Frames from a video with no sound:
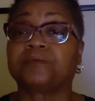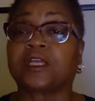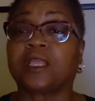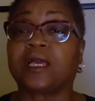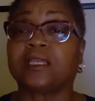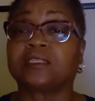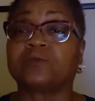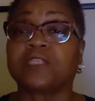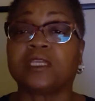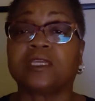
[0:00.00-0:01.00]
clients
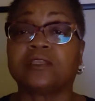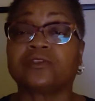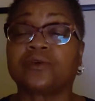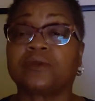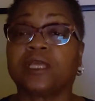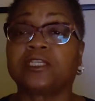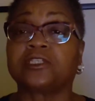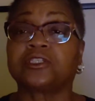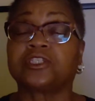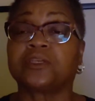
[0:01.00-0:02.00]
when they get into a
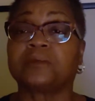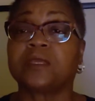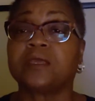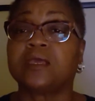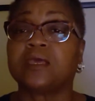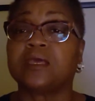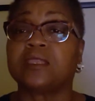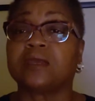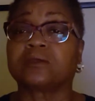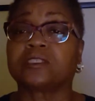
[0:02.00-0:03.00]
relationship and
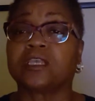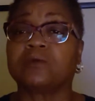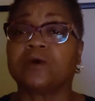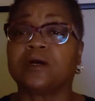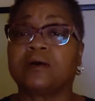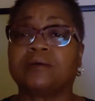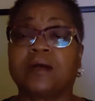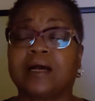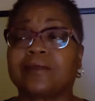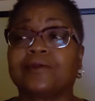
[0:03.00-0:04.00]
they'll say, well,
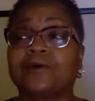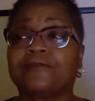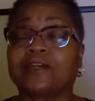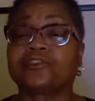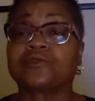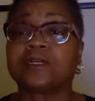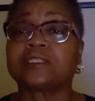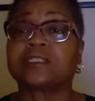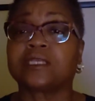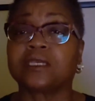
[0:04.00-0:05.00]
I don't know if I
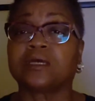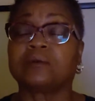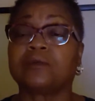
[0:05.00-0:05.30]
trust him.